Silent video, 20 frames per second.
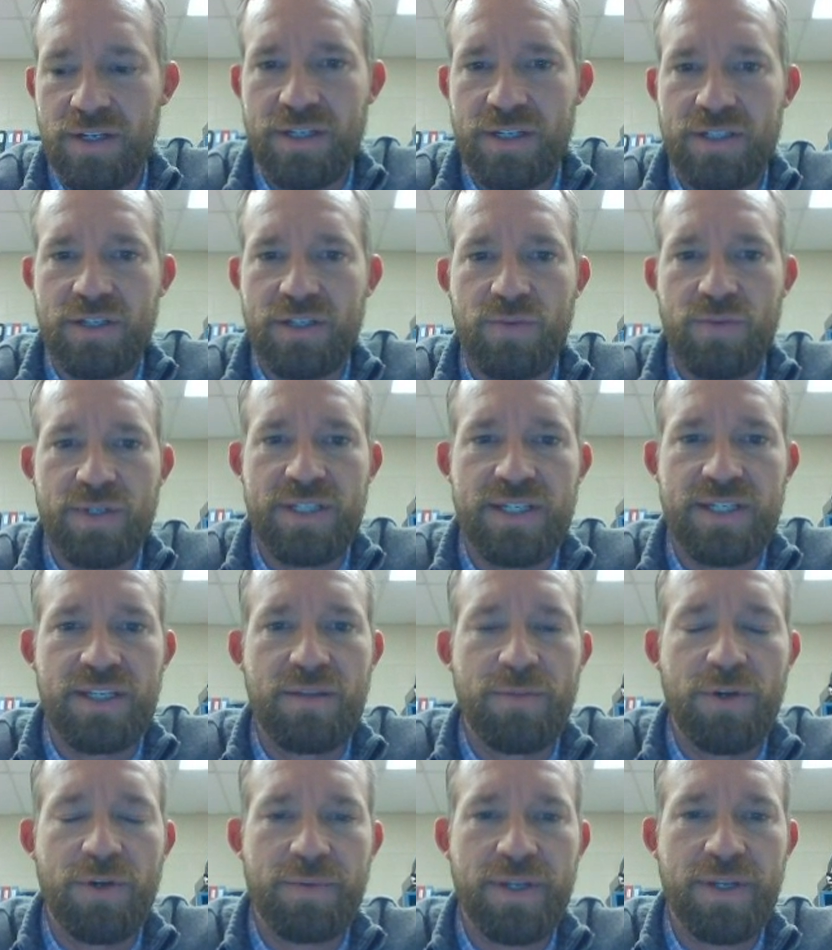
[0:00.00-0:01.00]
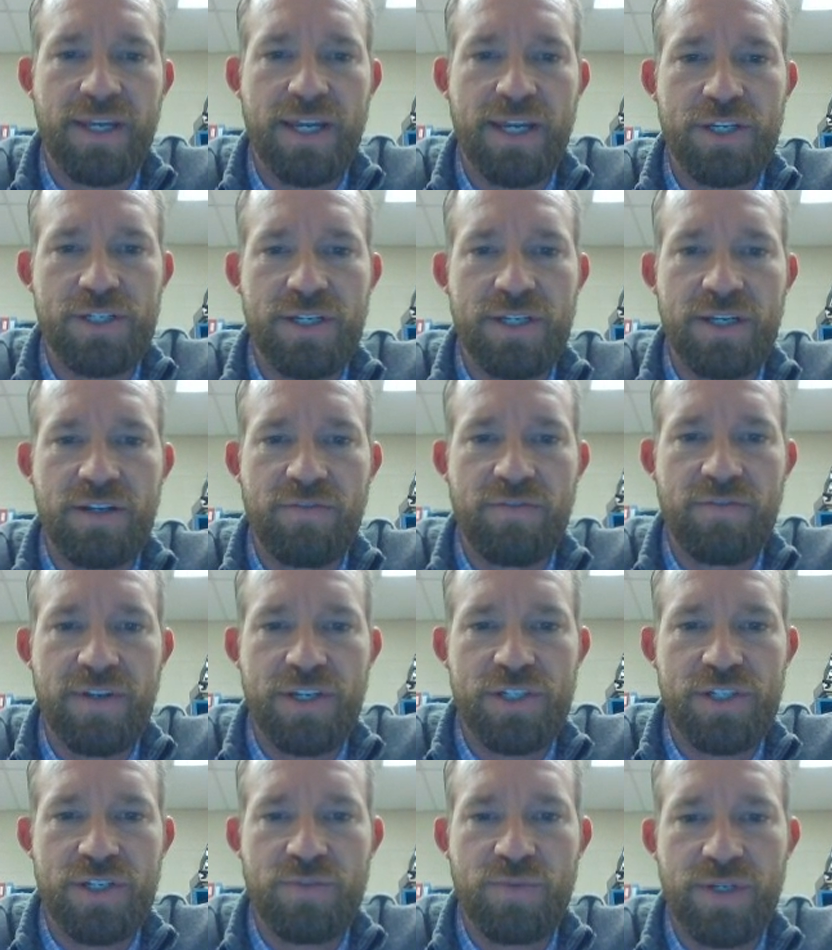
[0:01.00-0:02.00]
So we see the multiplication and
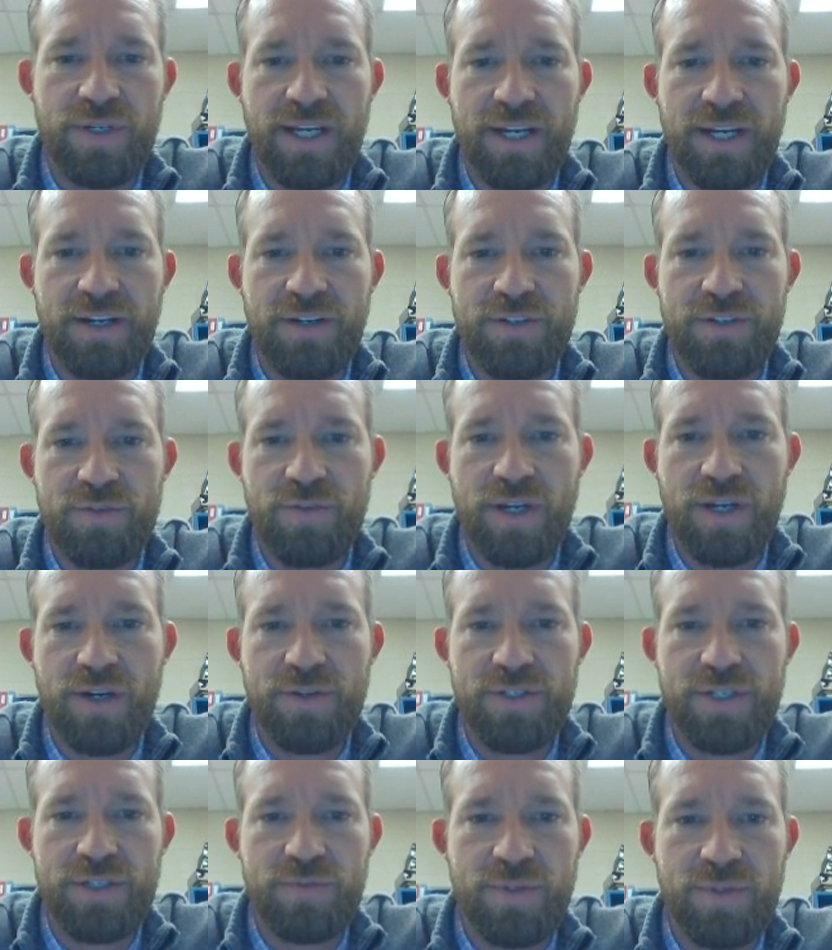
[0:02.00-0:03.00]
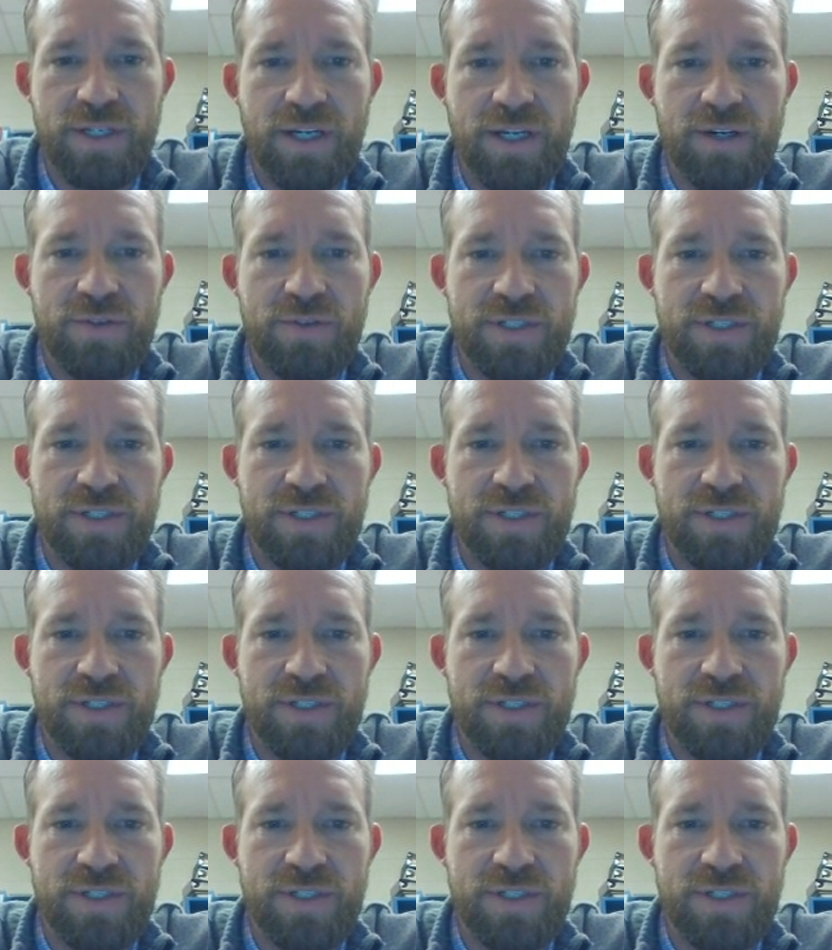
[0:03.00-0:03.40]
division. We kind of do those as we go.